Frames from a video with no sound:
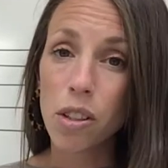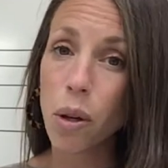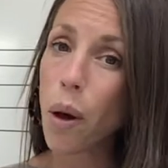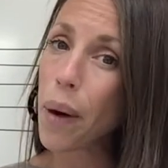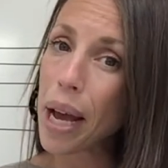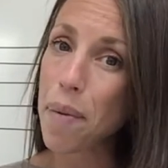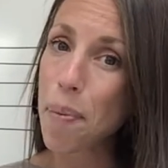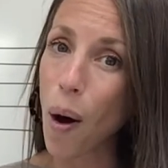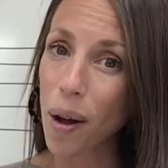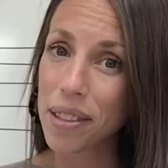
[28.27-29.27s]
So go ahead and
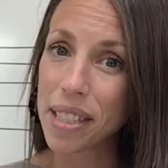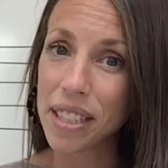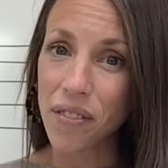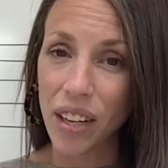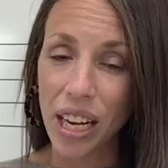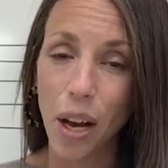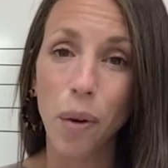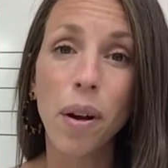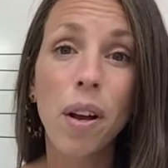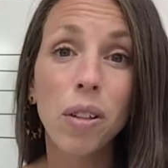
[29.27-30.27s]
pause this
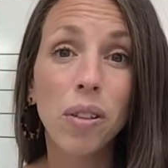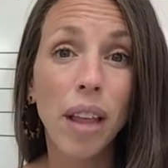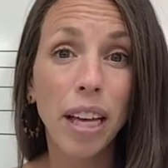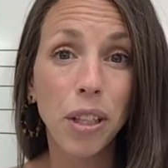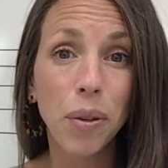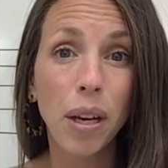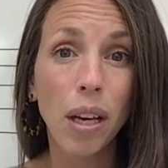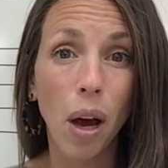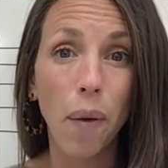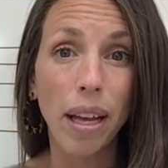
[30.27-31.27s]
video so that you
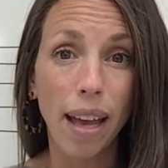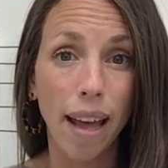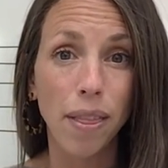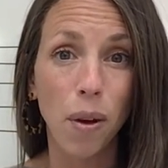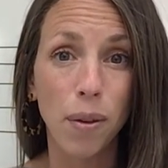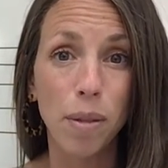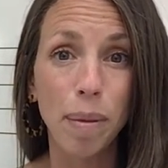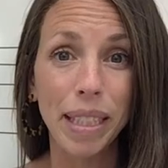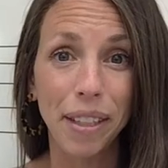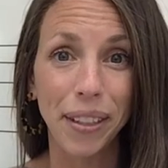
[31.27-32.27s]
can go and get those
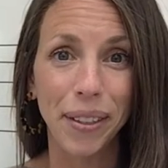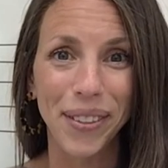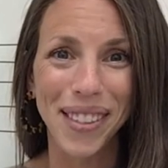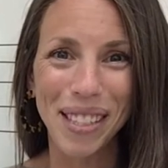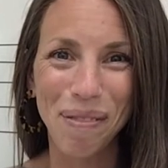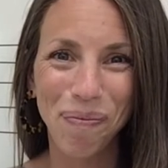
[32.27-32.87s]
materials.